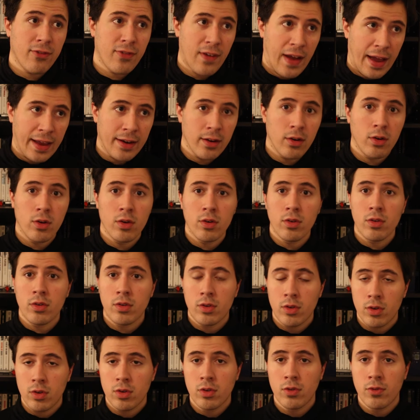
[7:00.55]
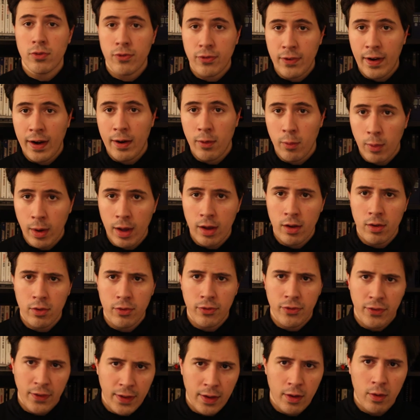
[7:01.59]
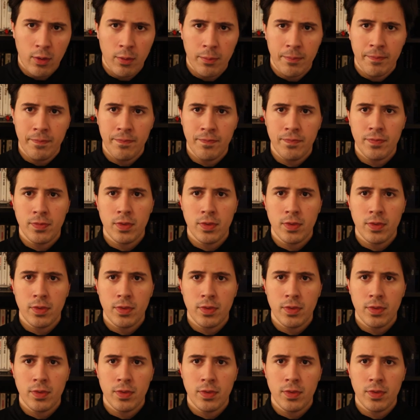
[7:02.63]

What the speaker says: final farewell film